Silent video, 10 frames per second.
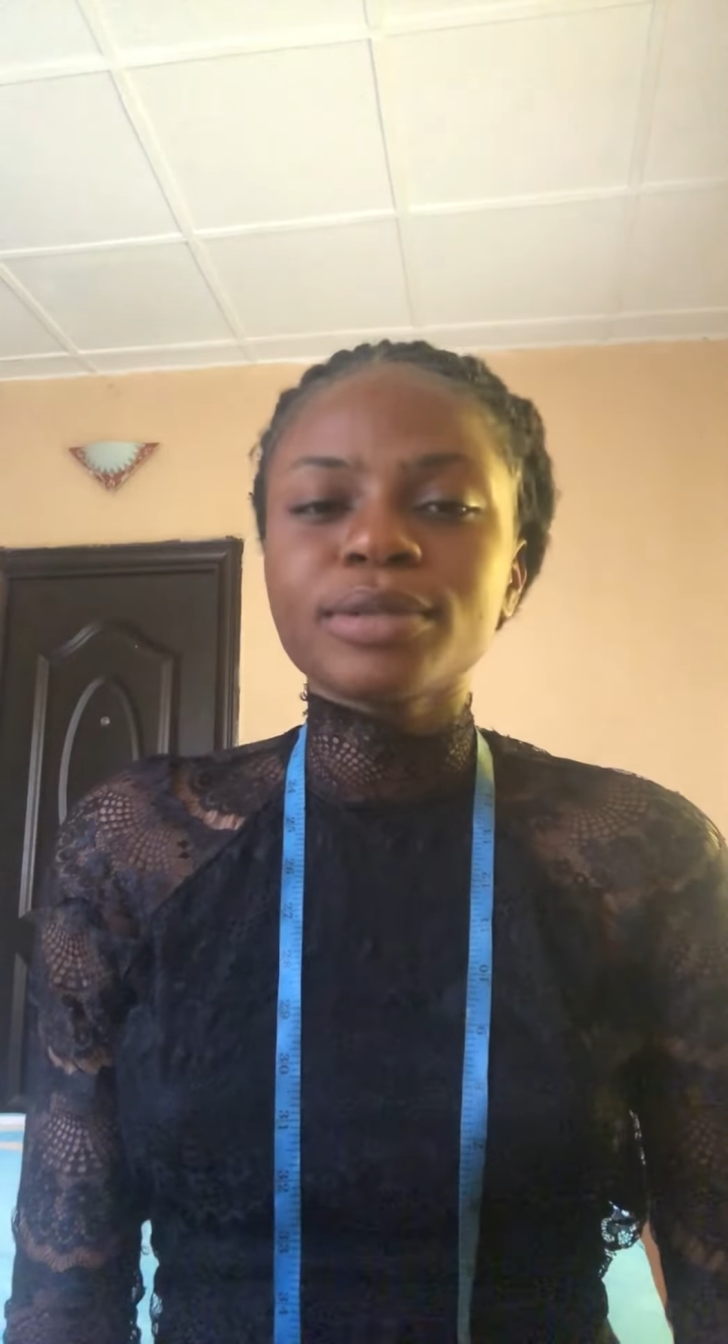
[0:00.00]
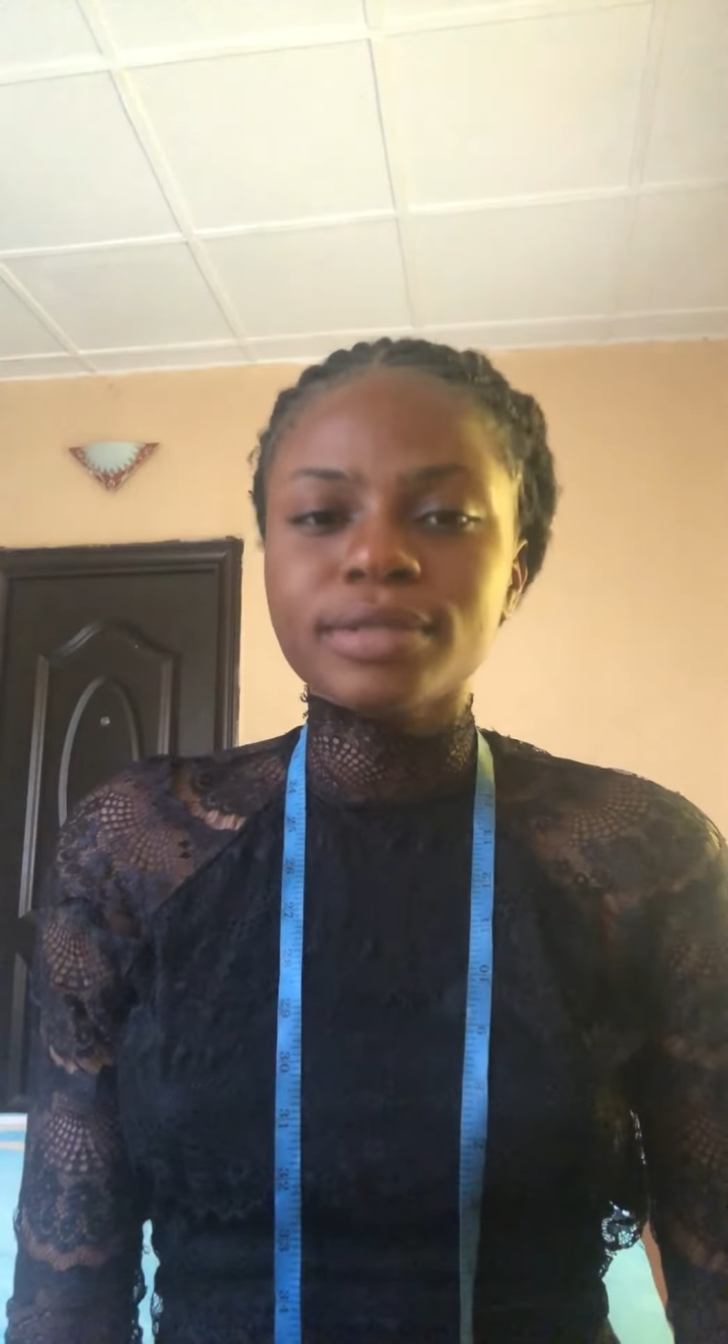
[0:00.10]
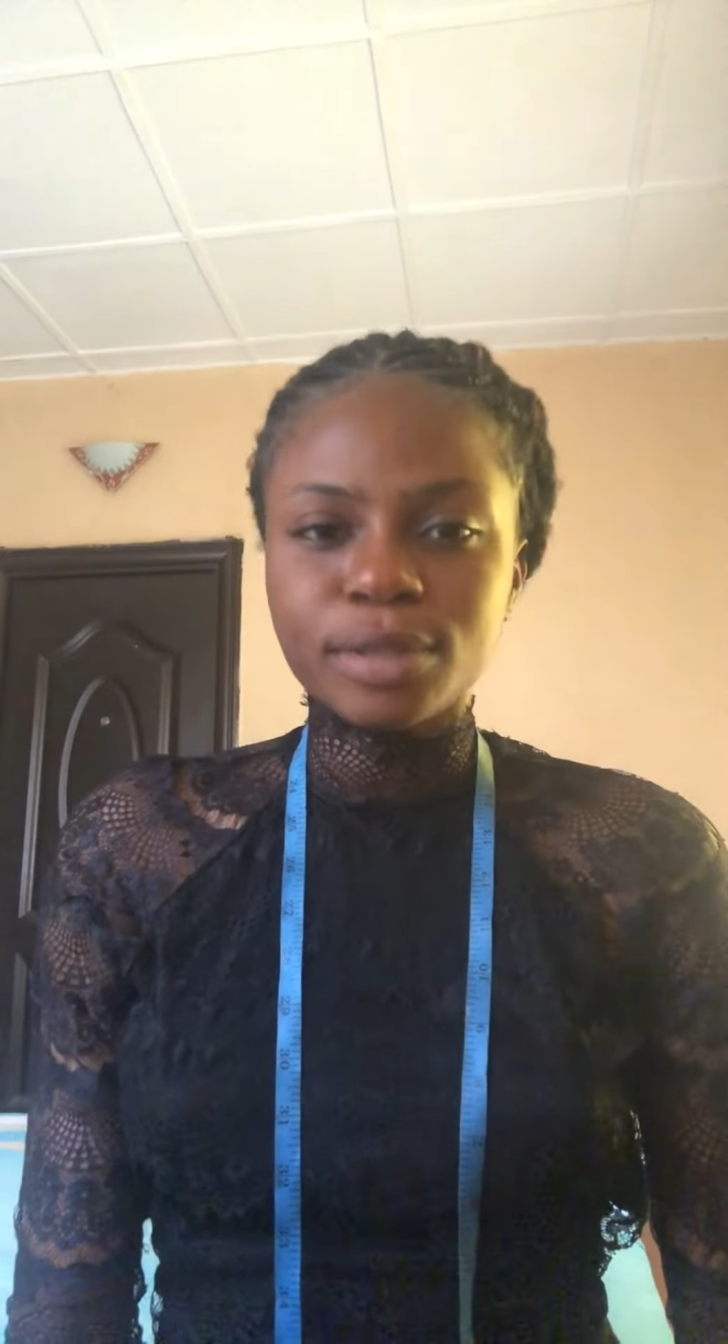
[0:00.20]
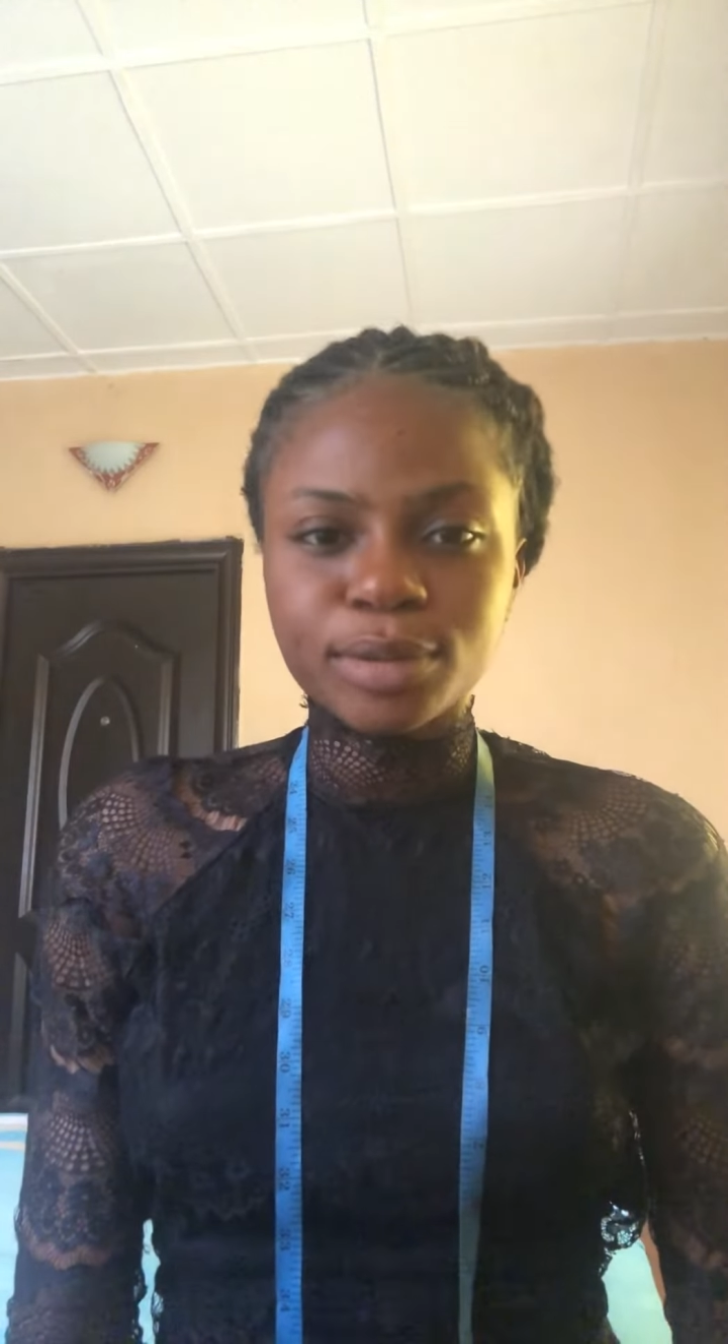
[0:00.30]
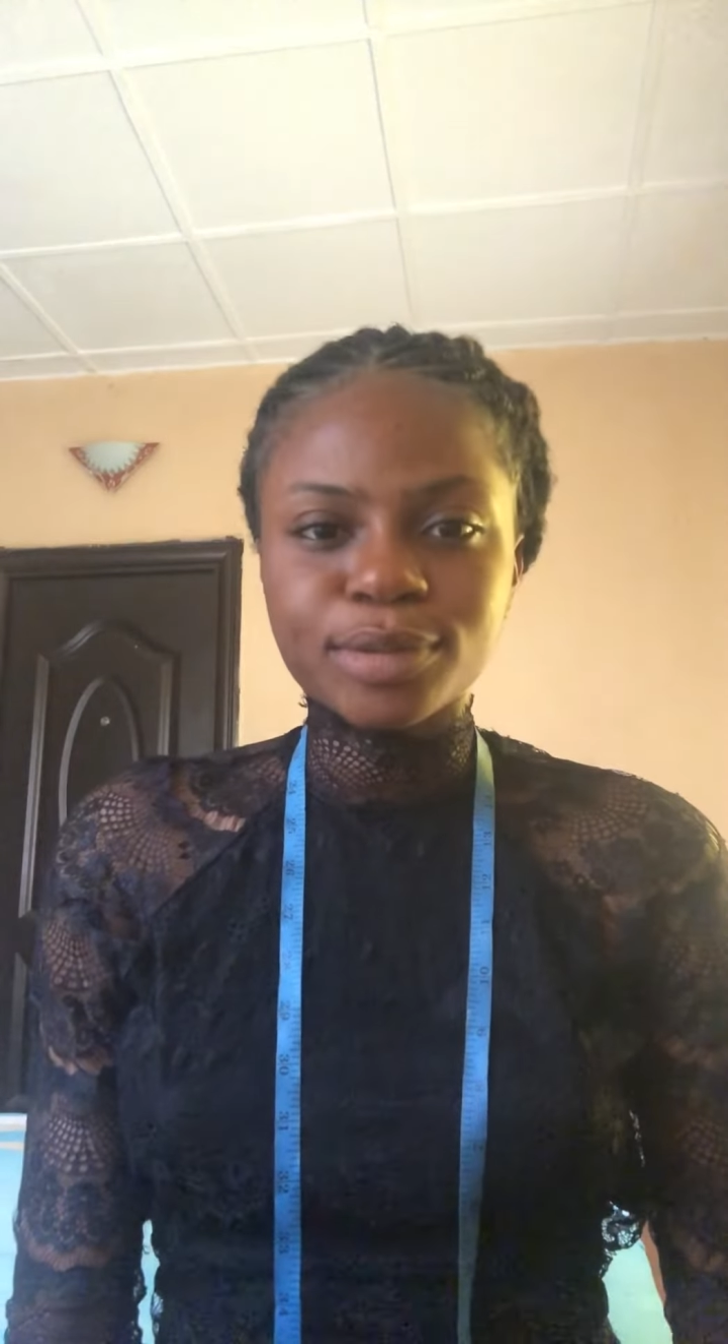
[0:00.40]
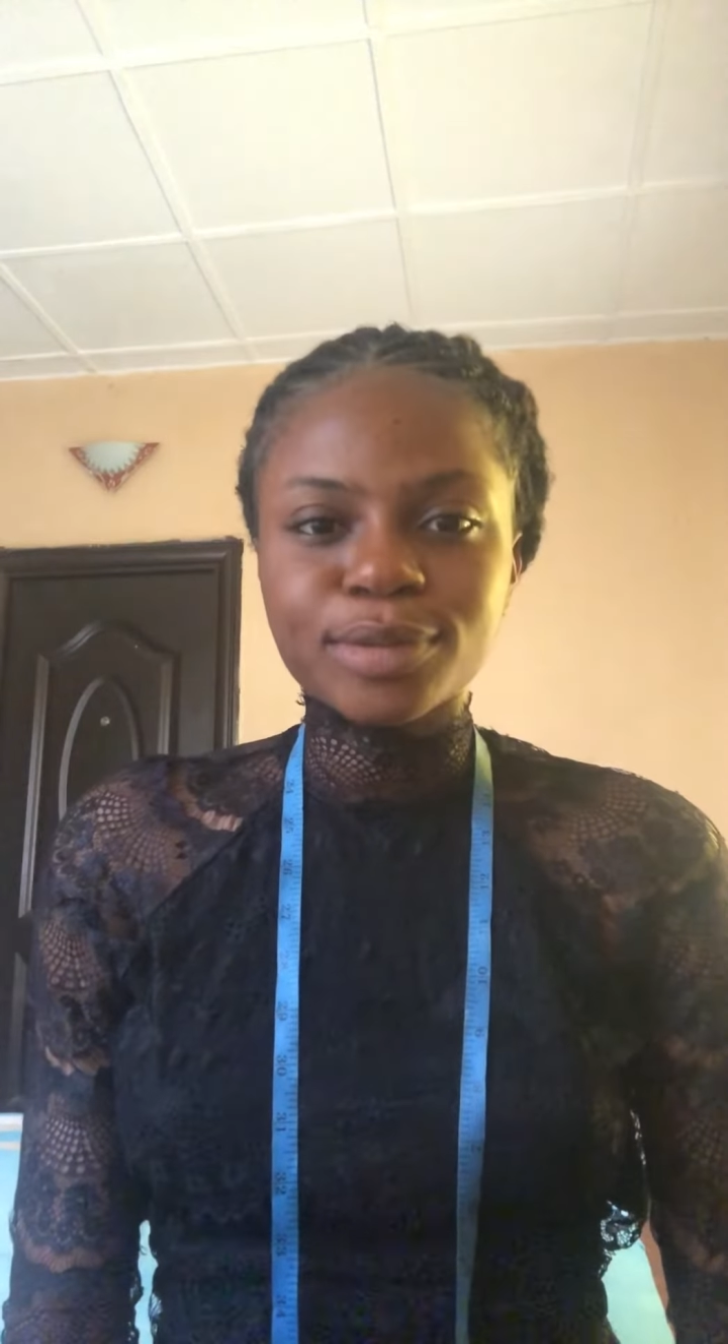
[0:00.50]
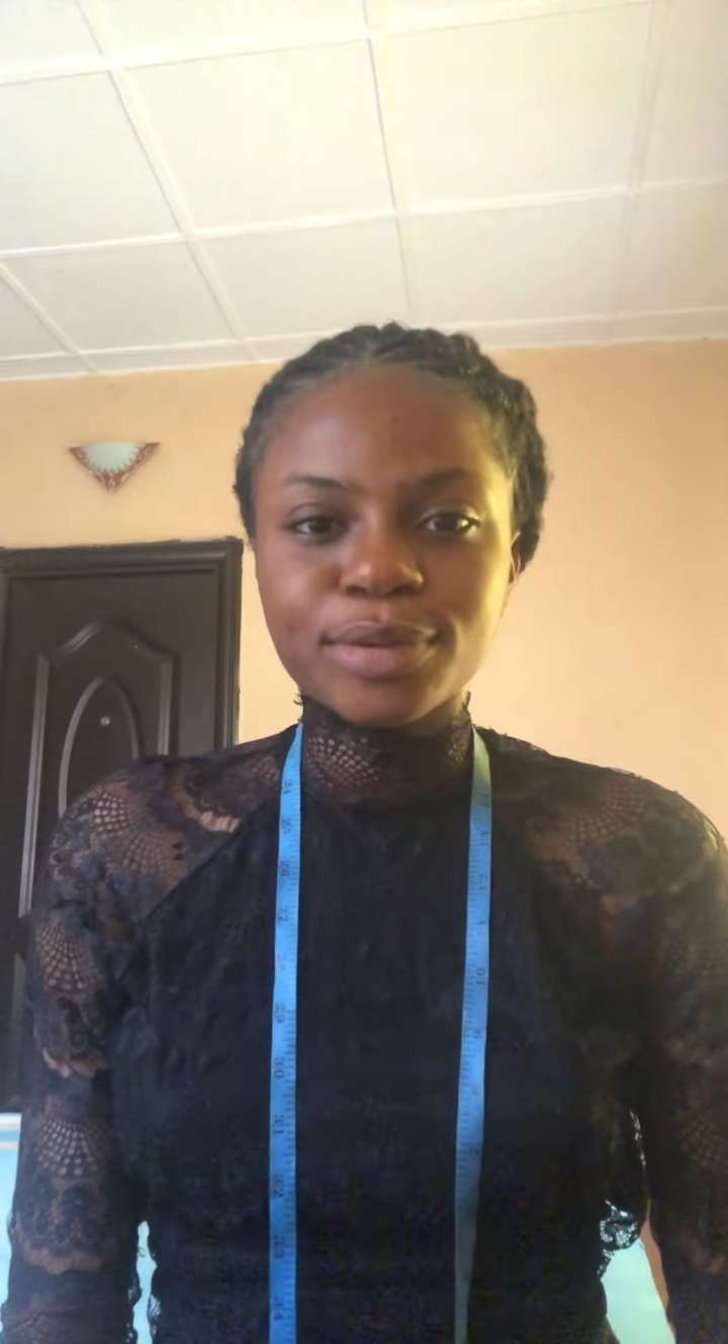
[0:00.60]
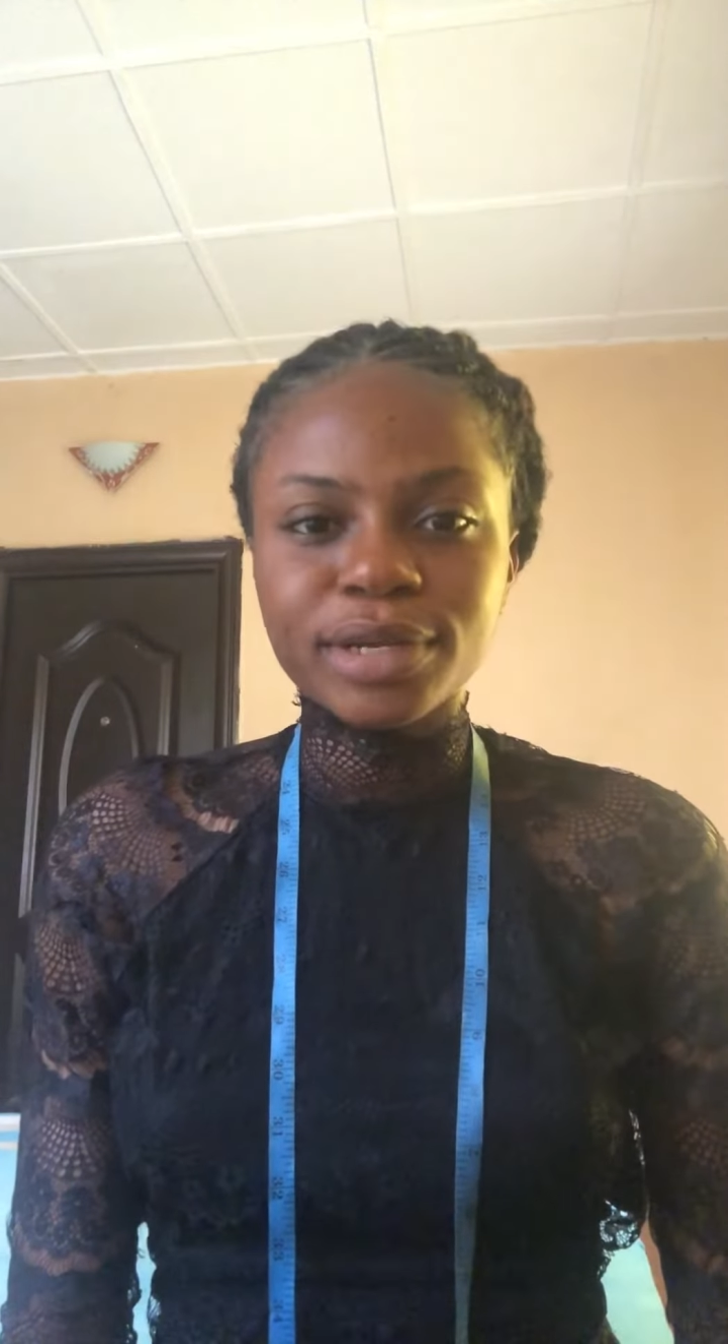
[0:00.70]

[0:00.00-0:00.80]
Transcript: tell your story